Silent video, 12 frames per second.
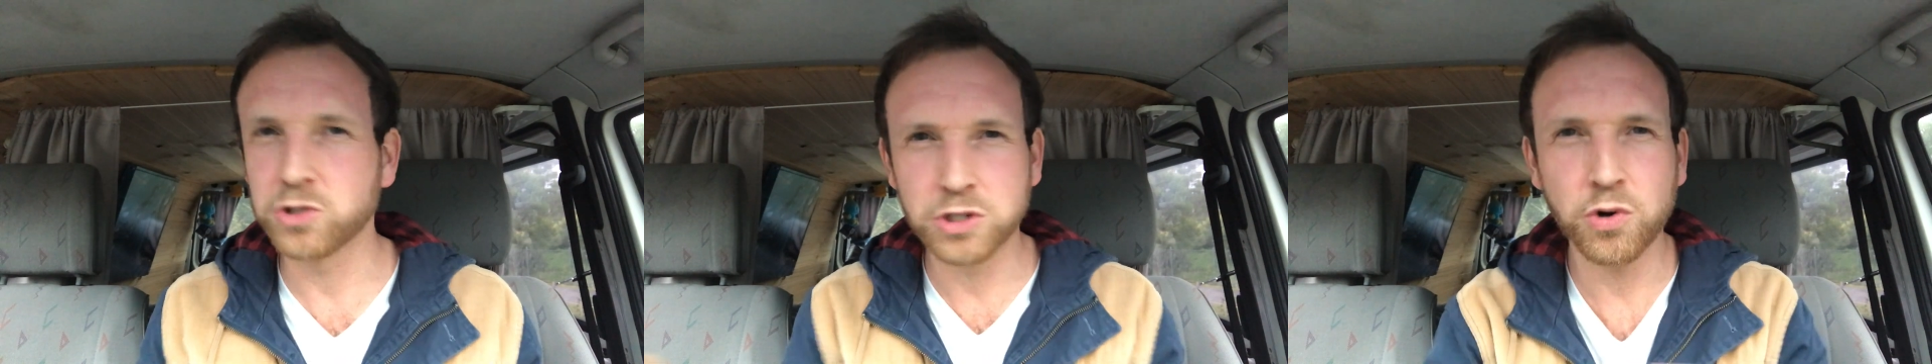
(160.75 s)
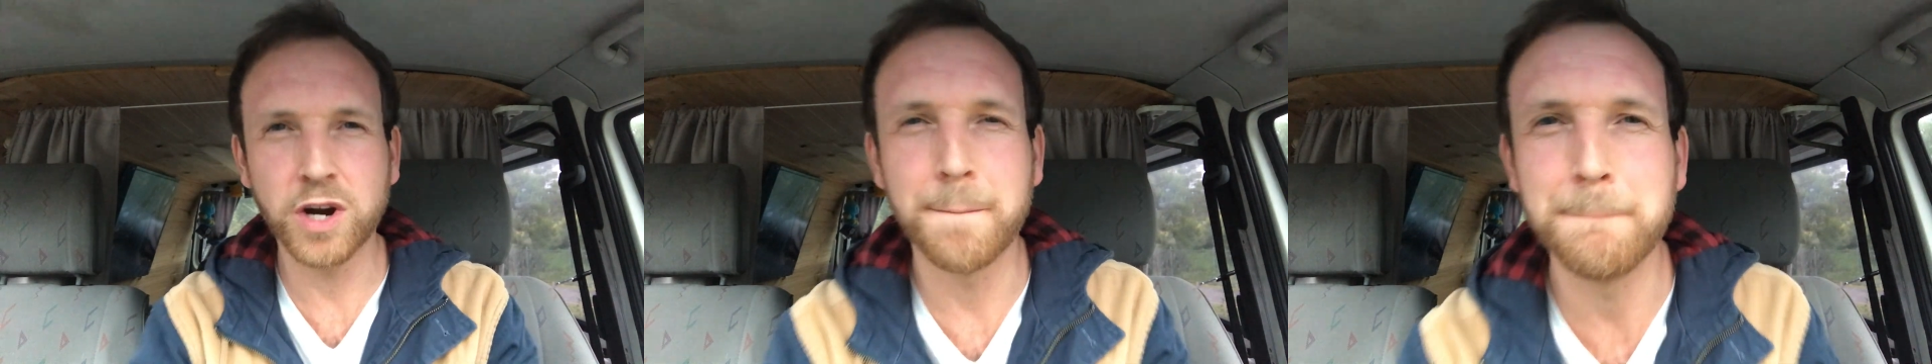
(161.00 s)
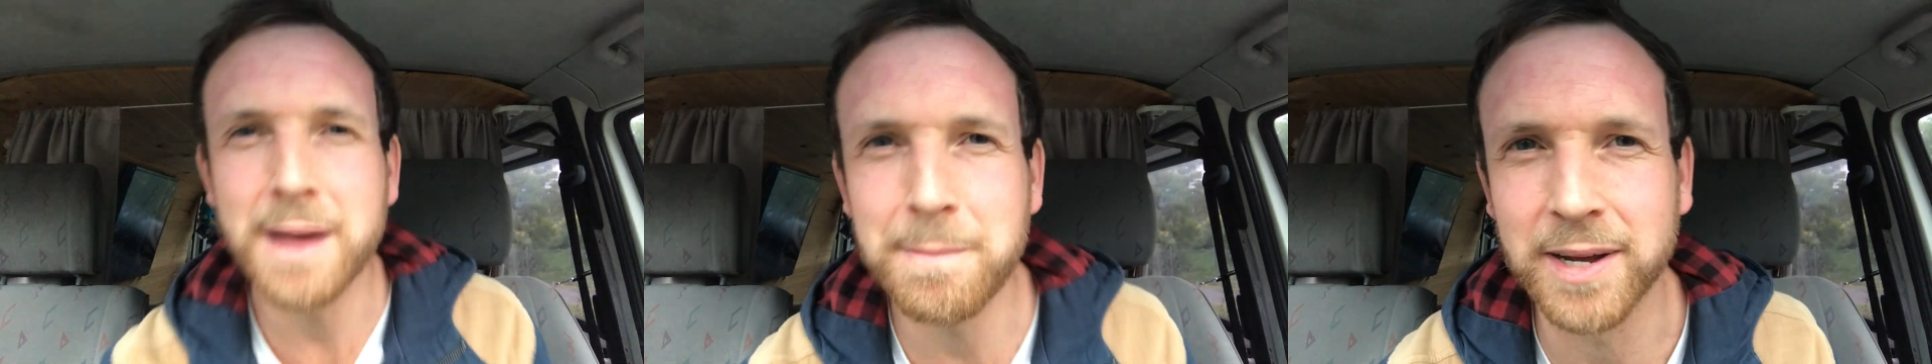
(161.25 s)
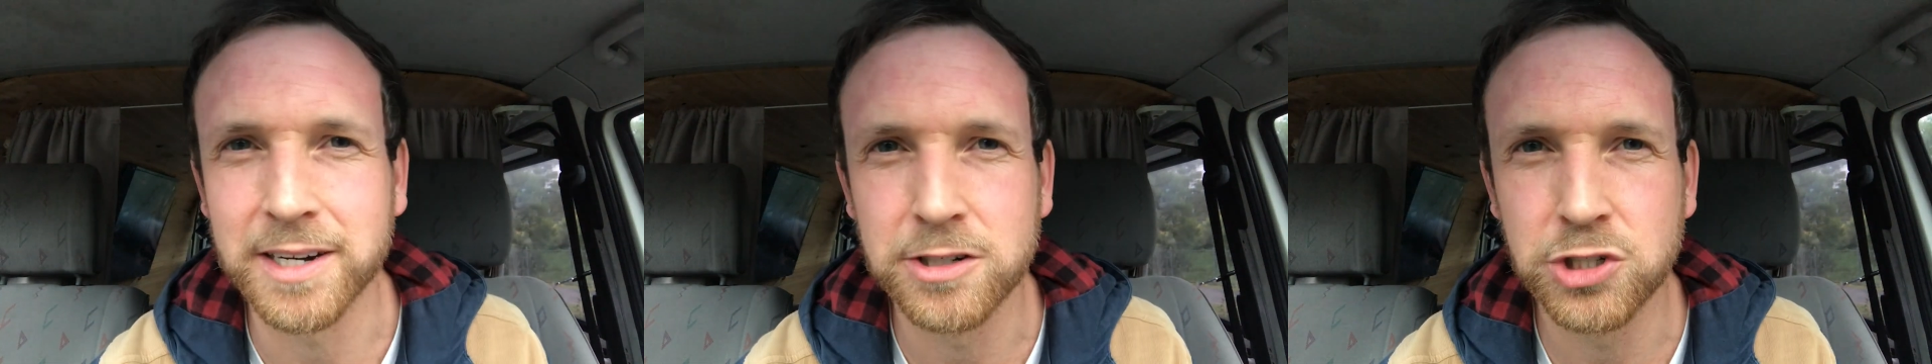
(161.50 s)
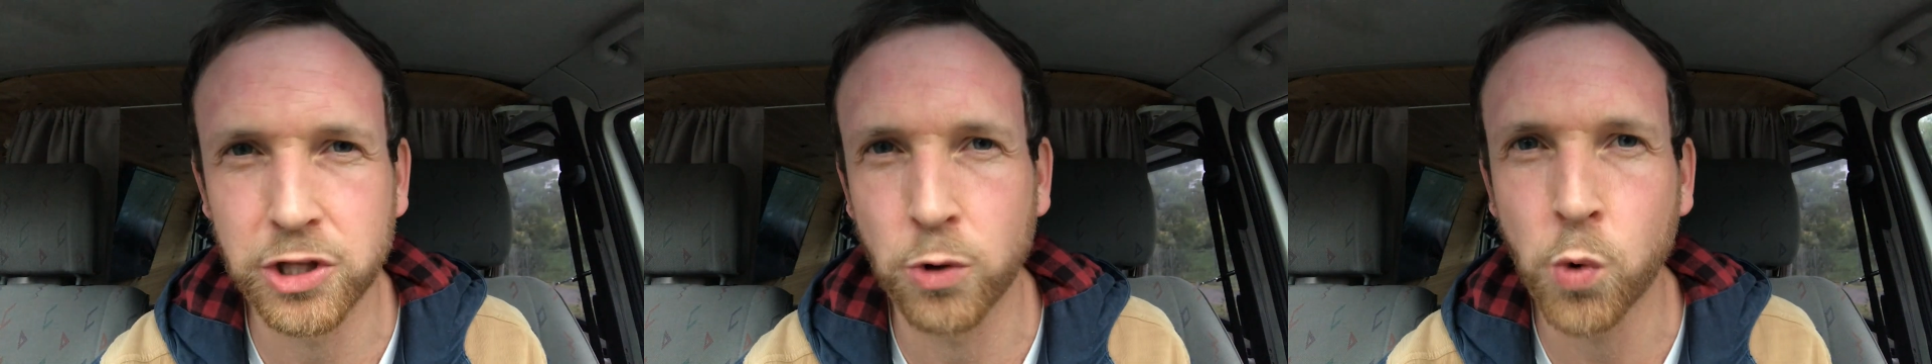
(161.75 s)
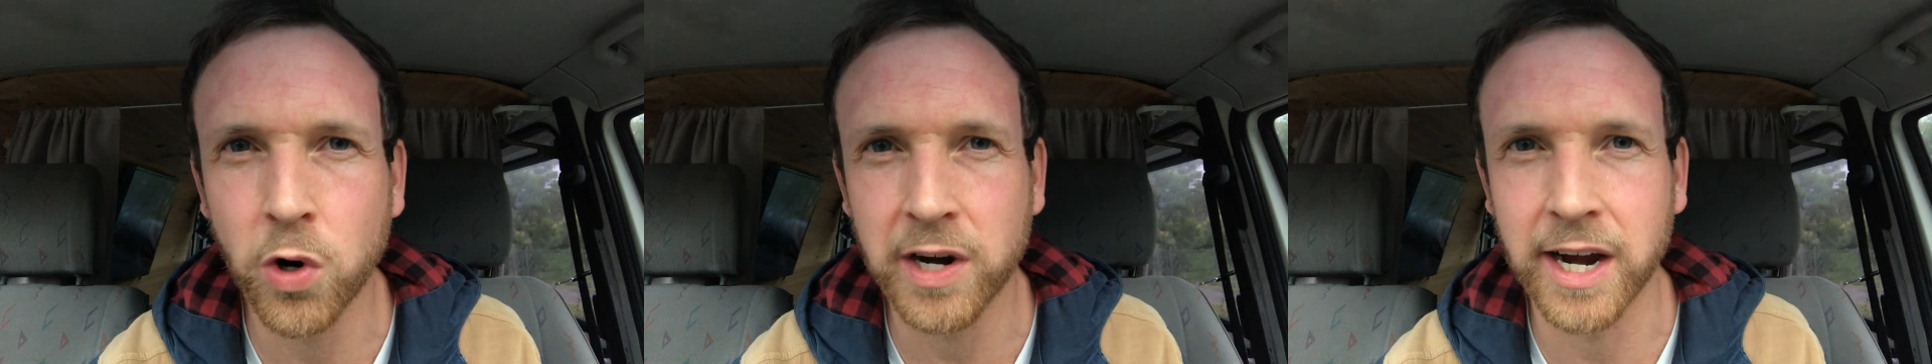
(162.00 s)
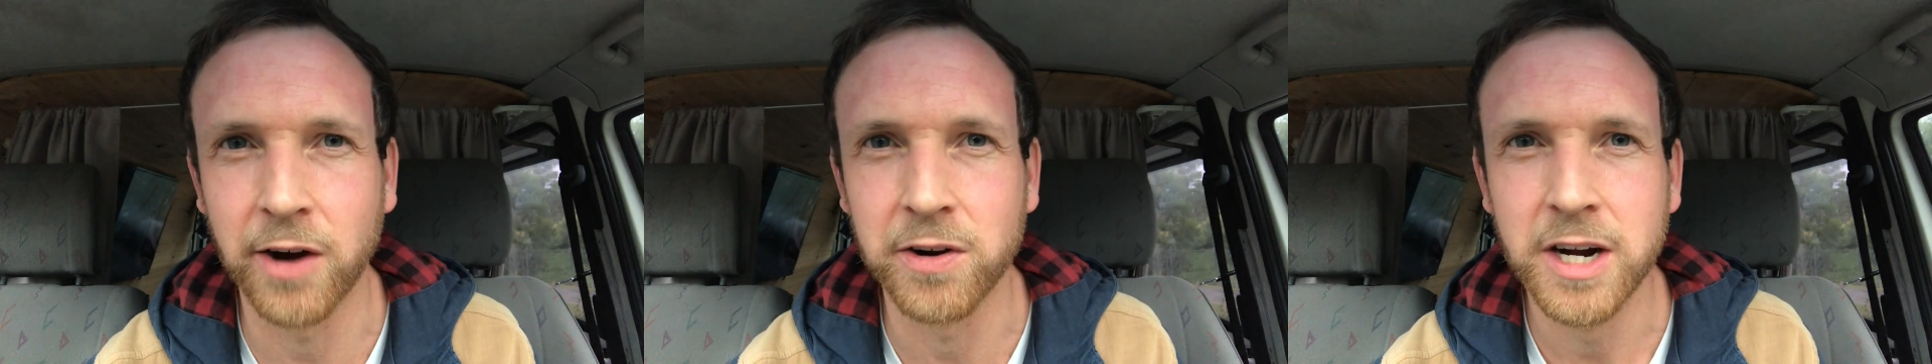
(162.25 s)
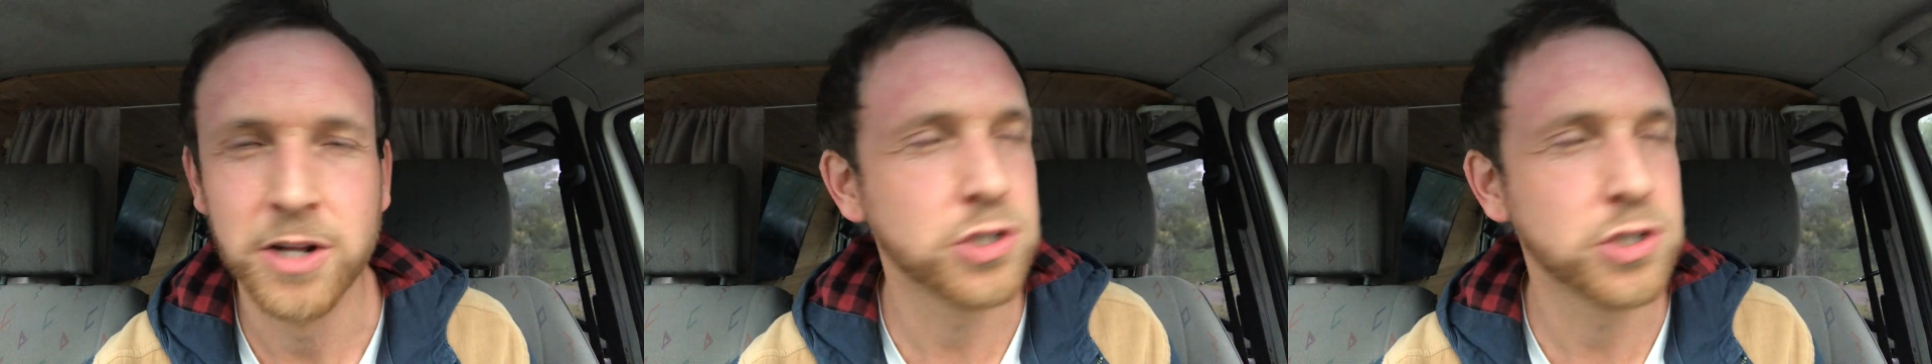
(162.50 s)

There's no commitment to the workout.